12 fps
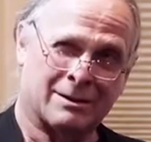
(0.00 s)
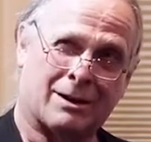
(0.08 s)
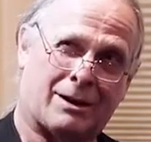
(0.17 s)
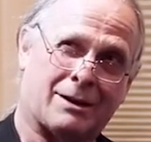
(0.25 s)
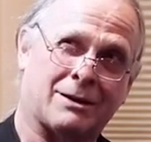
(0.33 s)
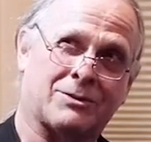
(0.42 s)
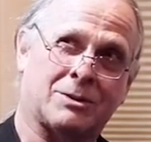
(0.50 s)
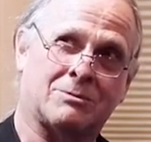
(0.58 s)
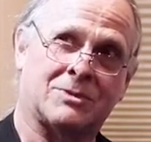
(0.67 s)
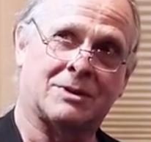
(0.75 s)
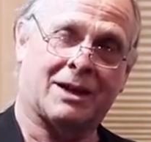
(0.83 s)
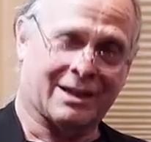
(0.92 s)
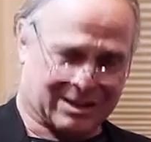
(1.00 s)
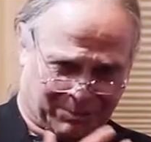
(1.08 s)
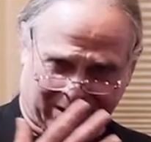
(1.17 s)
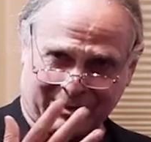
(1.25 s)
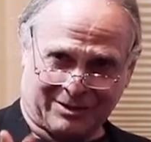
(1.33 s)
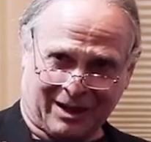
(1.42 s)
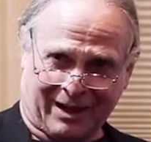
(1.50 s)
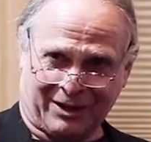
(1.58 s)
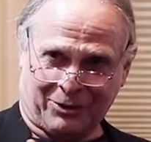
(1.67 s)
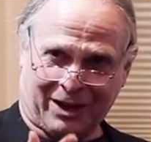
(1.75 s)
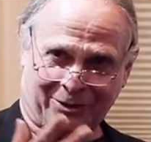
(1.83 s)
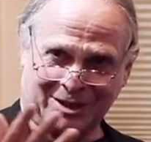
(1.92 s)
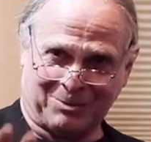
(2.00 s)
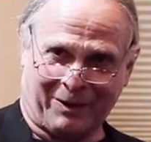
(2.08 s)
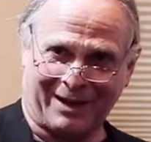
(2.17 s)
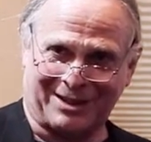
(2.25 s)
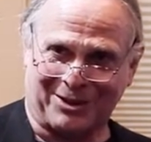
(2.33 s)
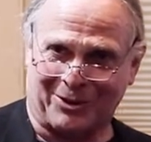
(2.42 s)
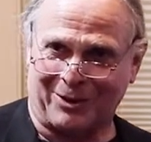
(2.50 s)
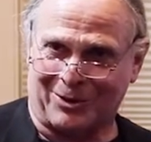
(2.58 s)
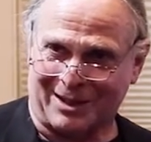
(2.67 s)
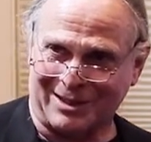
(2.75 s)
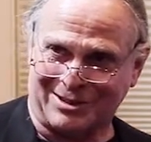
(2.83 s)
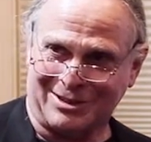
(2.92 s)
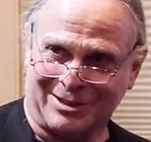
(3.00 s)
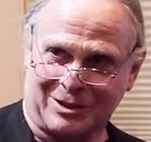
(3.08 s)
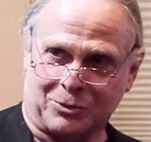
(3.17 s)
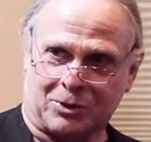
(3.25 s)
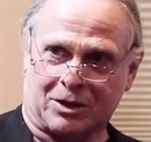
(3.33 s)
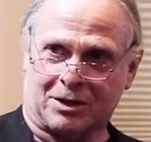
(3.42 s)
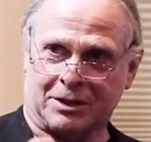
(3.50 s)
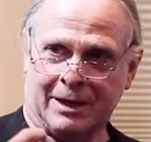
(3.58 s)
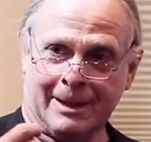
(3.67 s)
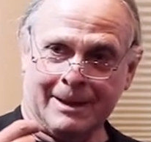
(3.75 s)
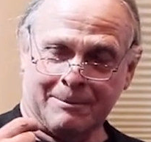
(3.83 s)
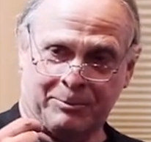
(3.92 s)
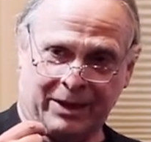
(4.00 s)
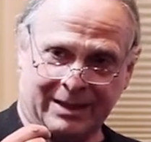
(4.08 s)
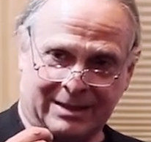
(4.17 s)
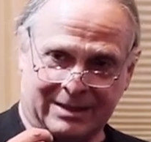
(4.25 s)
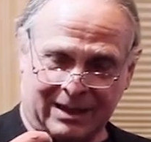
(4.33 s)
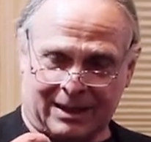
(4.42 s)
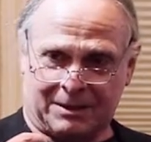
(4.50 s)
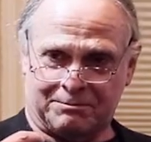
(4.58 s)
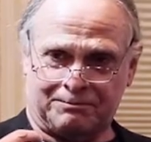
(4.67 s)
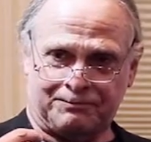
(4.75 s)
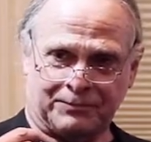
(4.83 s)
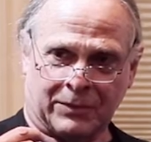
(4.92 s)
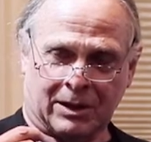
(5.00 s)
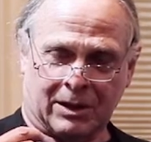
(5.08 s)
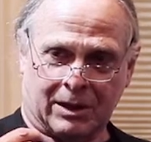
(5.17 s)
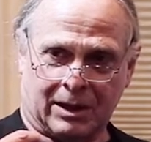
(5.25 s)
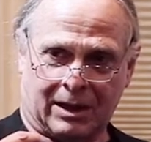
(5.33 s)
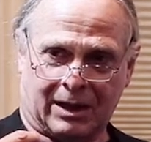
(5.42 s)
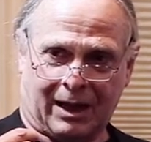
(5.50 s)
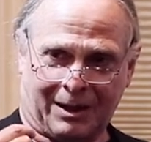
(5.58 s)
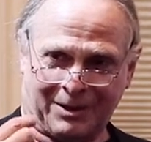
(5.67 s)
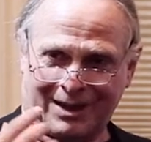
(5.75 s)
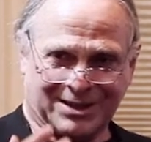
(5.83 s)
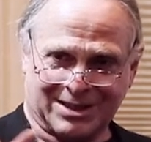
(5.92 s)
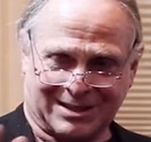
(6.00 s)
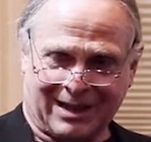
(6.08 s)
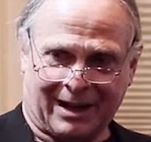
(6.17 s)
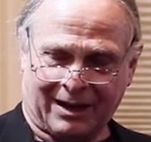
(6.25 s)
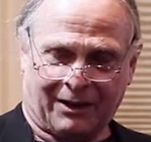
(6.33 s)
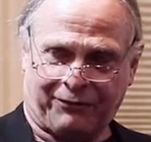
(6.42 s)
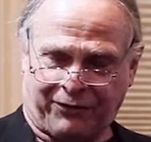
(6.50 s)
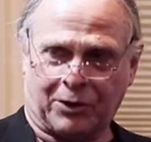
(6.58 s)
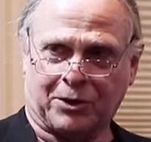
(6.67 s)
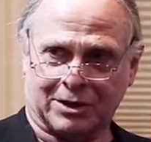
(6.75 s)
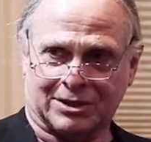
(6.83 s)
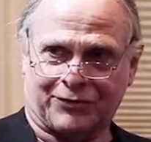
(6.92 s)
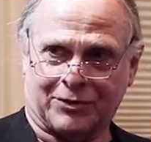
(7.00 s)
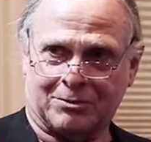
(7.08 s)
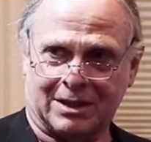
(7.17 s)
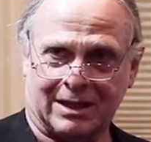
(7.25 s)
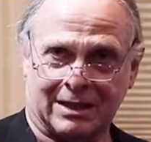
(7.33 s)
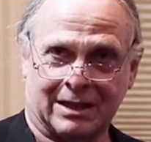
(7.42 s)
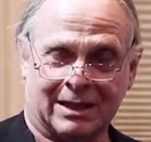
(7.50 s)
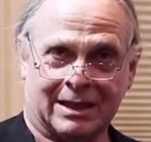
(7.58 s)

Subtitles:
All of them? I respect the great religions of the world, but it's just not a focus for me.